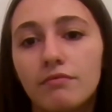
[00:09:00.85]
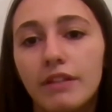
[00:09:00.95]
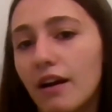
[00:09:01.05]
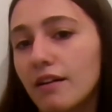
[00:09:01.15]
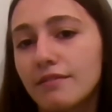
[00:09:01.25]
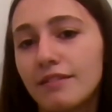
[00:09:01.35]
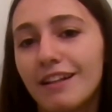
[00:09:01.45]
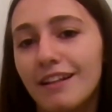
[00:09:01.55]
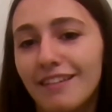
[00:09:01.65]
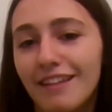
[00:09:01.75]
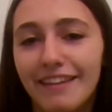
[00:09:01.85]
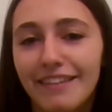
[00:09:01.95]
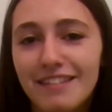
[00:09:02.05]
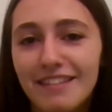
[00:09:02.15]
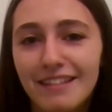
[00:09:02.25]
Yeah,
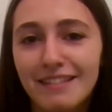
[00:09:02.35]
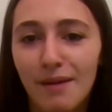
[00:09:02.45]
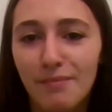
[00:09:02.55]
like these things